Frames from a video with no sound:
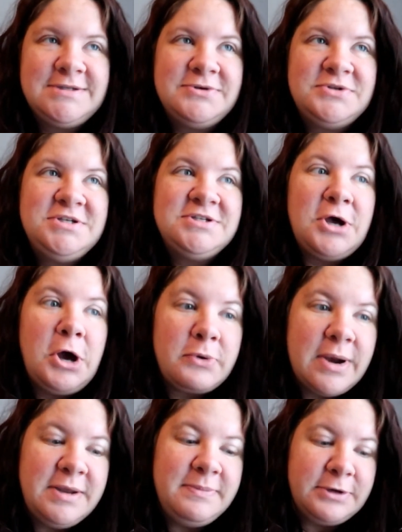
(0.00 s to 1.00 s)
so she's
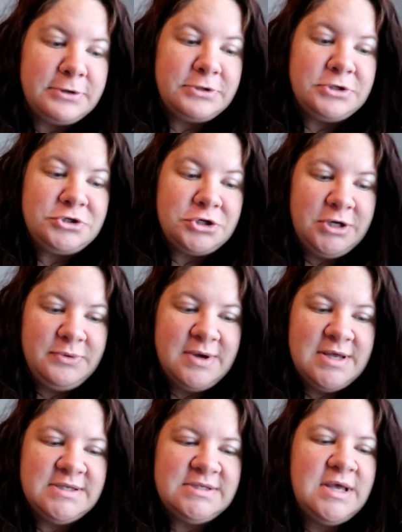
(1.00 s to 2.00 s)
already bigger than Journey
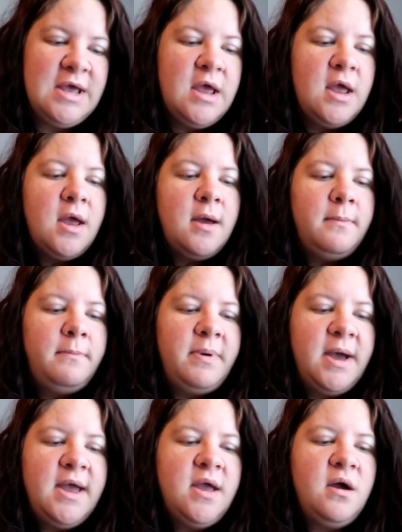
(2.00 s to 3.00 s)
was.
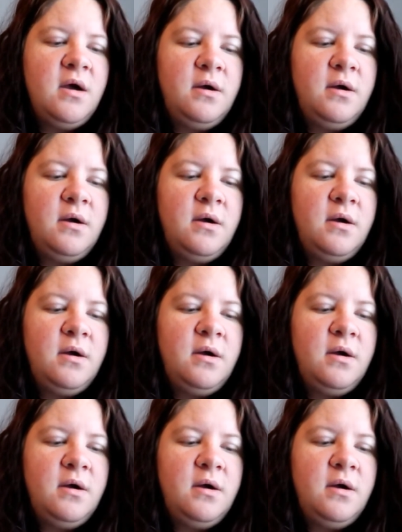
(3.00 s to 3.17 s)
But